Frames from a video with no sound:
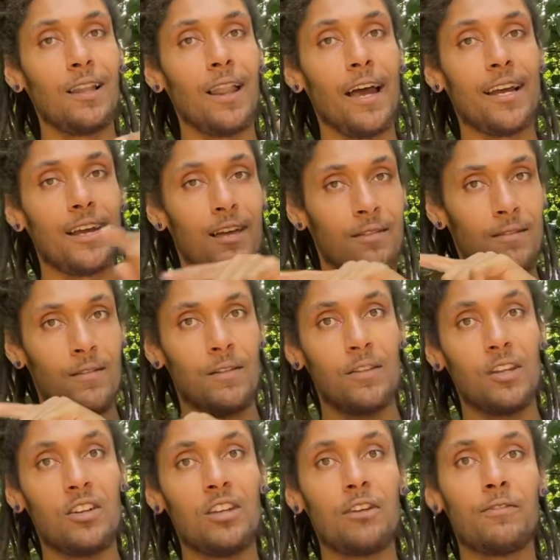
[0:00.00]
like
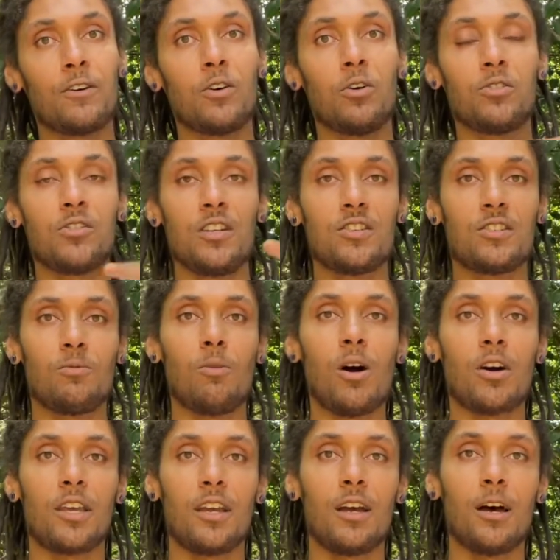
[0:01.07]
the difficulties in
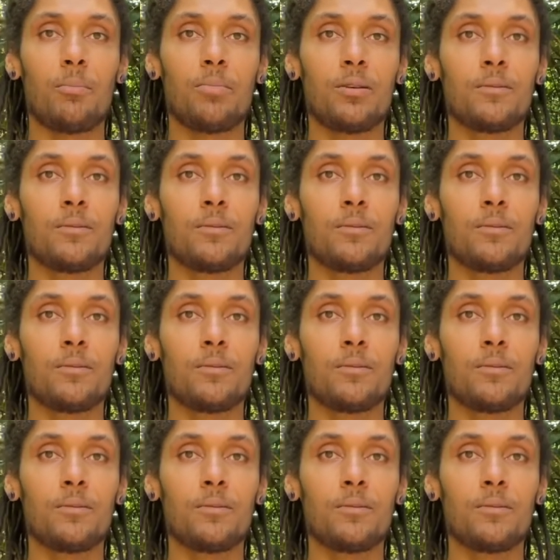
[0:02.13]
walking up,